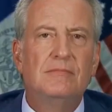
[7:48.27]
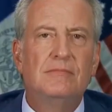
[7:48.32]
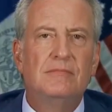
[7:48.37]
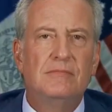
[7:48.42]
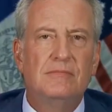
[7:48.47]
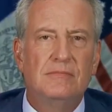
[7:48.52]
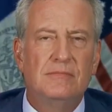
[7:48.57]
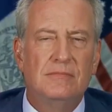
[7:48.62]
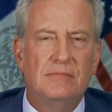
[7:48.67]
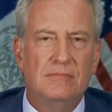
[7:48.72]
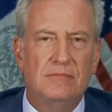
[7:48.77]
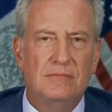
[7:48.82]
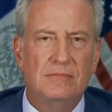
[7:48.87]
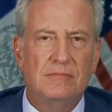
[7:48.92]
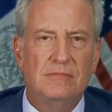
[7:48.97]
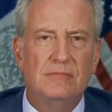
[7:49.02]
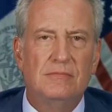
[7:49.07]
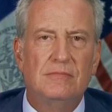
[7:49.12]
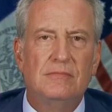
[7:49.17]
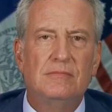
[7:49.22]

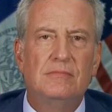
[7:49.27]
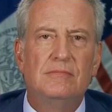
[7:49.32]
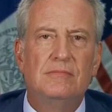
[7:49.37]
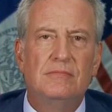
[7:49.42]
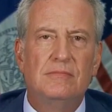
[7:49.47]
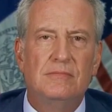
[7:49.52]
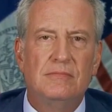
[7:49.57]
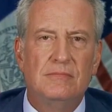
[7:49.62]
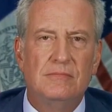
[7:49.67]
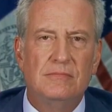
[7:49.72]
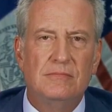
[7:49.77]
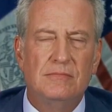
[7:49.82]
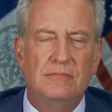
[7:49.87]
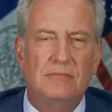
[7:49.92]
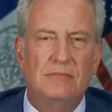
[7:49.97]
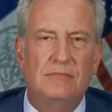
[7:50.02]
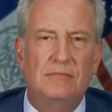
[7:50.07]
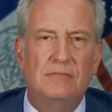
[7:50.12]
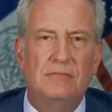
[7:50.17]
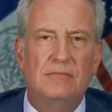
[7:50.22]

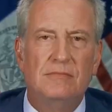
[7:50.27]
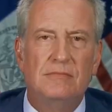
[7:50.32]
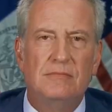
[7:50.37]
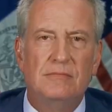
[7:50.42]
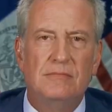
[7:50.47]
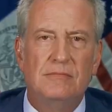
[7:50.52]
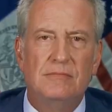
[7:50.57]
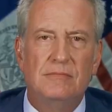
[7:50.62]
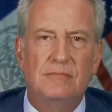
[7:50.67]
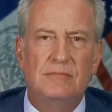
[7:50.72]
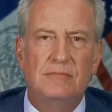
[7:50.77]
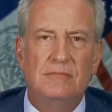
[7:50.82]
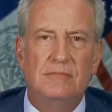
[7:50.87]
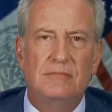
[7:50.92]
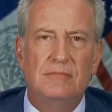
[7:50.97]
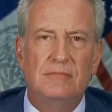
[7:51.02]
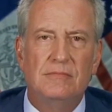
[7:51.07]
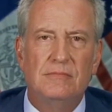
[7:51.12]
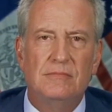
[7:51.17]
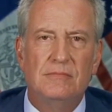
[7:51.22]

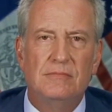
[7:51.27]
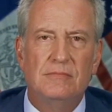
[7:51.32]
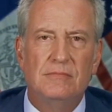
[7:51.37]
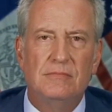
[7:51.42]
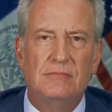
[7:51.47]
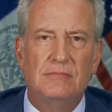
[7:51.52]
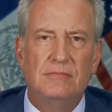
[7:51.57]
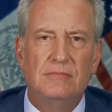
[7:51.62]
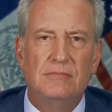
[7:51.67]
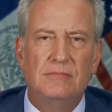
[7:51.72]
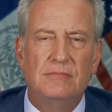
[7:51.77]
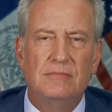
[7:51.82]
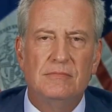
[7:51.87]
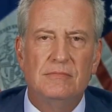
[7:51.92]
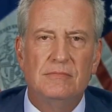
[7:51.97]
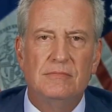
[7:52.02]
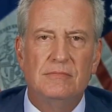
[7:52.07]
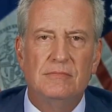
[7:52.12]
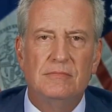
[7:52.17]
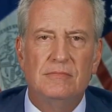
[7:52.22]

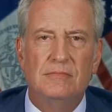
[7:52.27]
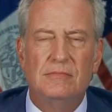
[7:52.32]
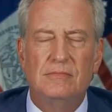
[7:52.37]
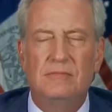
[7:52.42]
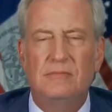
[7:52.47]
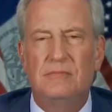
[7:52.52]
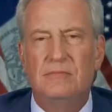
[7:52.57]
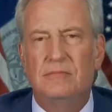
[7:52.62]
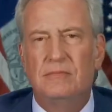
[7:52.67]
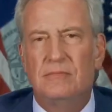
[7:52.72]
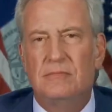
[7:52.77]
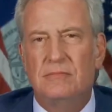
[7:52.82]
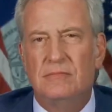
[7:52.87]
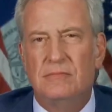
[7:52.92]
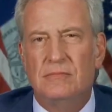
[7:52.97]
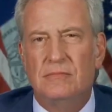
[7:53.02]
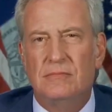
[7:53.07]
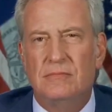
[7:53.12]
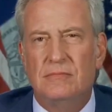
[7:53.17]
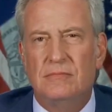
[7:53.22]

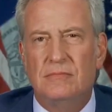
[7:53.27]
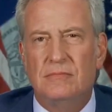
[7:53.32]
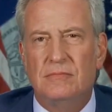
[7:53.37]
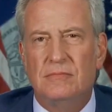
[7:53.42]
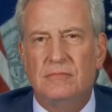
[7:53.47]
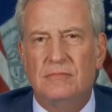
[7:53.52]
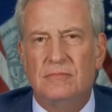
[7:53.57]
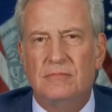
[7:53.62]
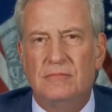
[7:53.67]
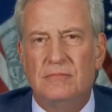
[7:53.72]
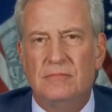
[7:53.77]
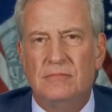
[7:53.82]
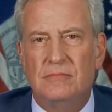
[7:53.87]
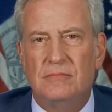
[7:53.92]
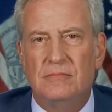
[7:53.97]
This person isn't speaking.